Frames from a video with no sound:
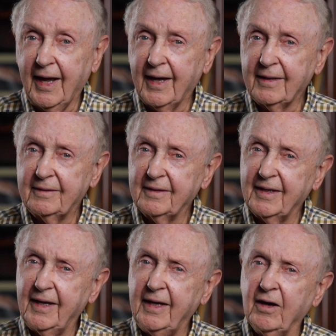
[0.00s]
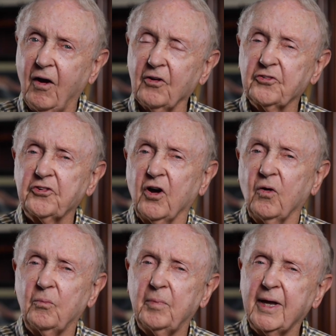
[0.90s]
And he
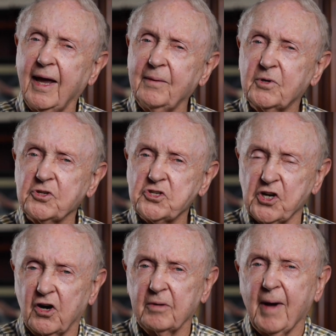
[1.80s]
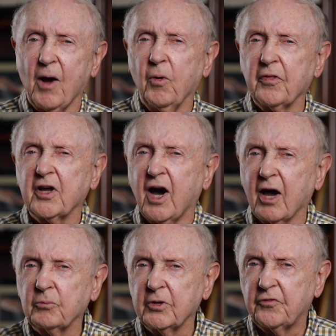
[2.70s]
also became concerned about whether
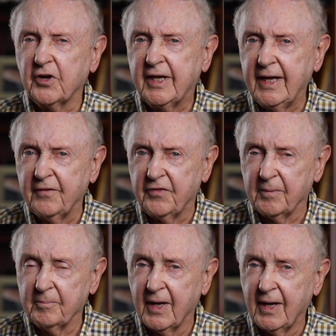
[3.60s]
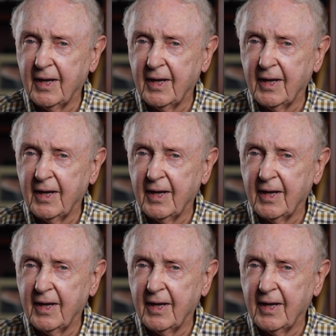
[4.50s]
God would forgive him